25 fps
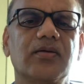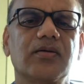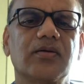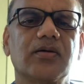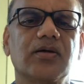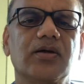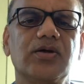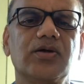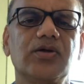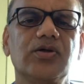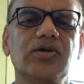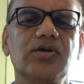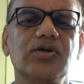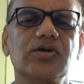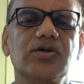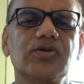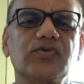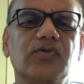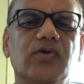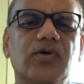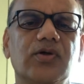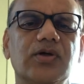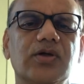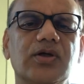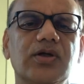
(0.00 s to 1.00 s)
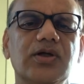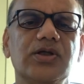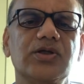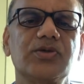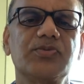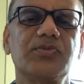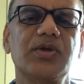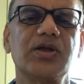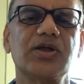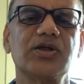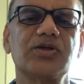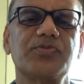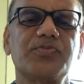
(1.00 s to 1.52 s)
continuous water is
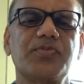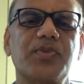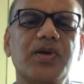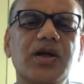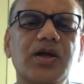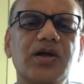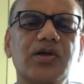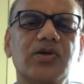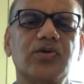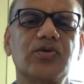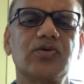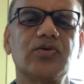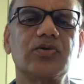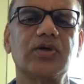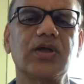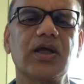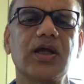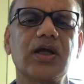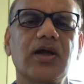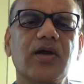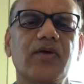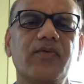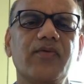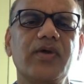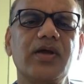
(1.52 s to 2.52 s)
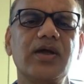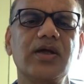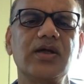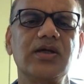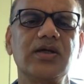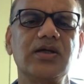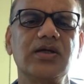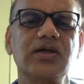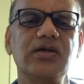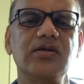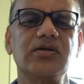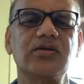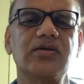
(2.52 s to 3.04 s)
being sprayed to take away
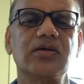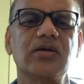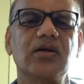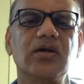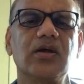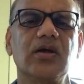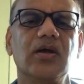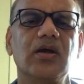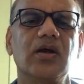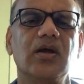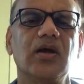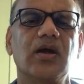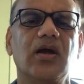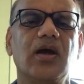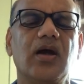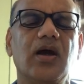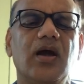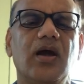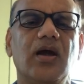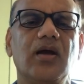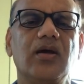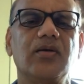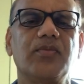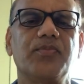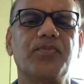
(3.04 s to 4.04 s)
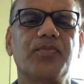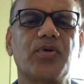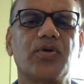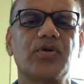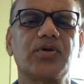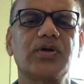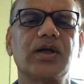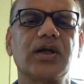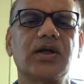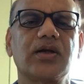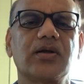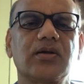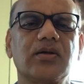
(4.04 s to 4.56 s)
heat and
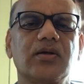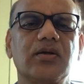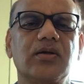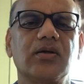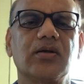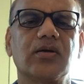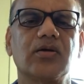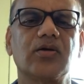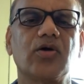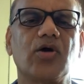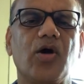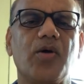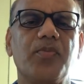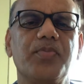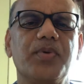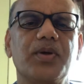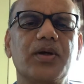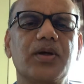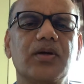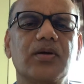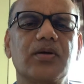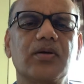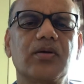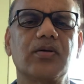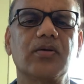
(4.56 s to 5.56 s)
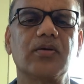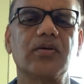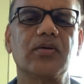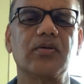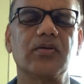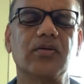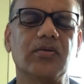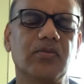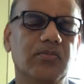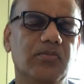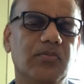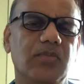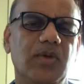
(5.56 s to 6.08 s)
protect copper.
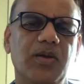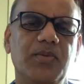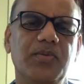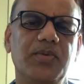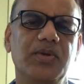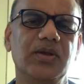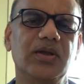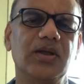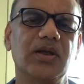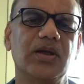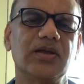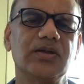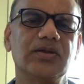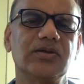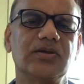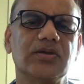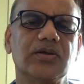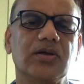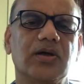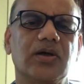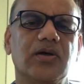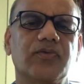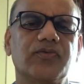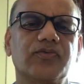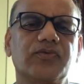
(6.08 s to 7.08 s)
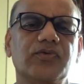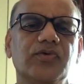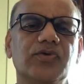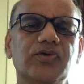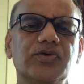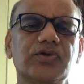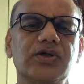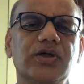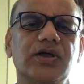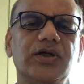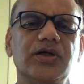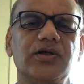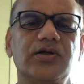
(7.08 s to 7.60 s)
Maybe there is of
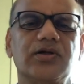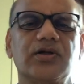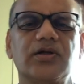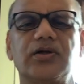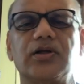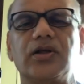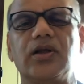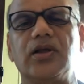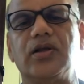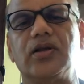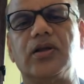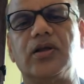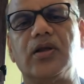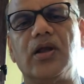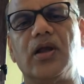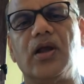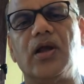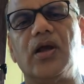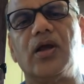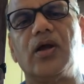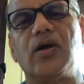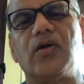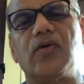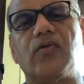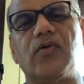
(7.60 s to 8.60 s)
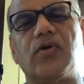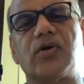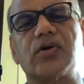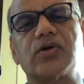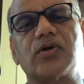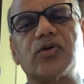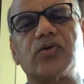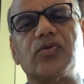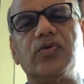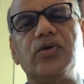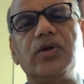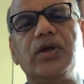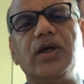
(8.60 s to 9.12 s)
course an internal
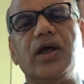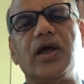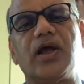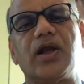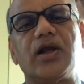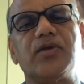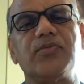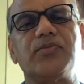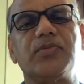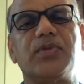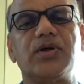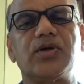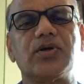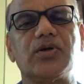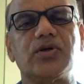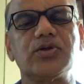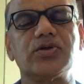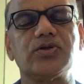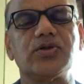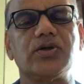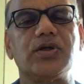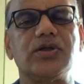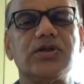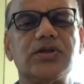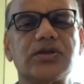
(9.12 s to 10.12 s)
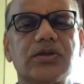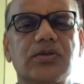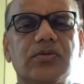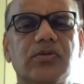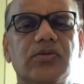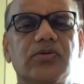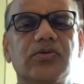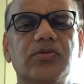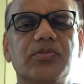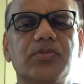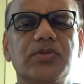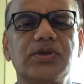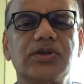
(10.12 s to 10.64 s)
water cooling arrangement also in some
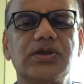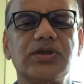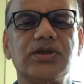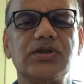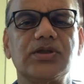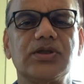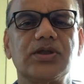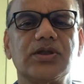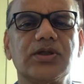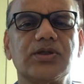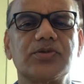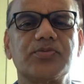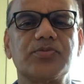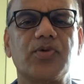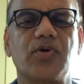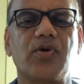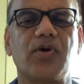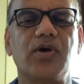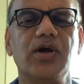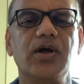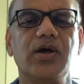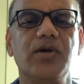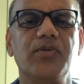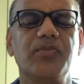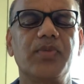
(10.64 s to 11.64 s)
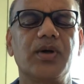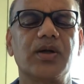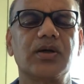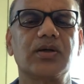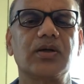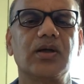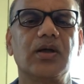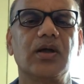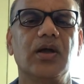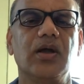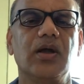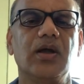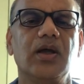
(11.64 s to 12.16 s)
of the machines it is provided, but
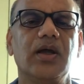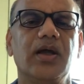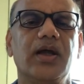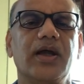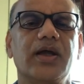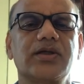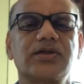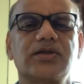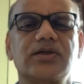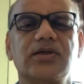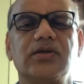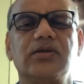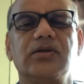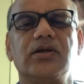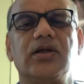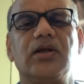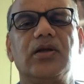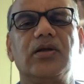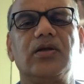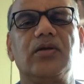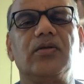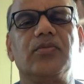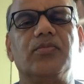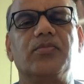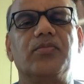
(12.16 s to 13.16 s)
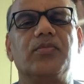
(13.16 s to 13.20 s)
external